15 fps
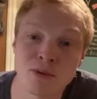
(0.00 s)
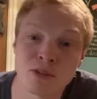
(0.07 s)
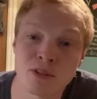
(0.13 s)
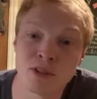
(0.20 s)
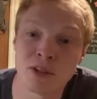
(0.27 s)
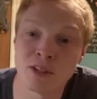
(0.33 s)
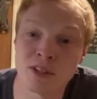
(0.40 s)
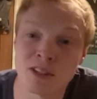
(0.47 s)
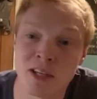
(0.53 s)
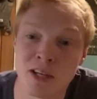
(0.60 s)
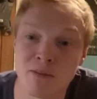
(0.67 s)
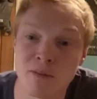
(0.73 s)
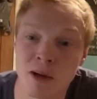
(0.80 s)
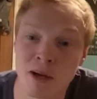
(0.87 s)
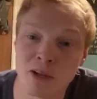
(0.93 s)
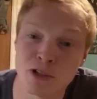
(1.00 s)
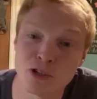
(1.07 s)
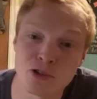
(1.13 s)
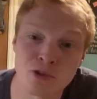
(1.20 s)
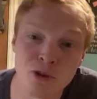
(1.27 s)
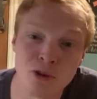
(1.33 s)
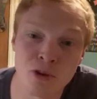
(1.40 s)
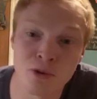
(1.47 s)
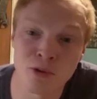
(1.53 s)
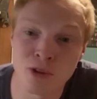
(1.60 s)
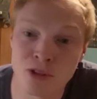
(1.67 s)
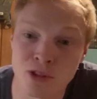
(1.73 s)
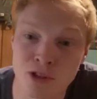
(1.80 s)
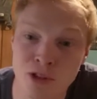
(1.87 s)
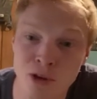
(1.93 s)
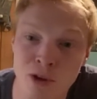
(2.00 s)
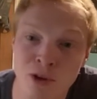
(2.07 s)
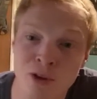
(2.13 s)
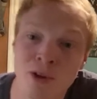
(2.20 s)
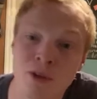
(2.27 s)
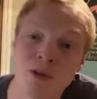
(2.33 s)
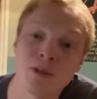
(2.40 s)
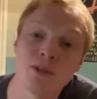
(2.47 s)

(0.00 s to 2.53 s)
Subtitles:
was going to take back control with the sword.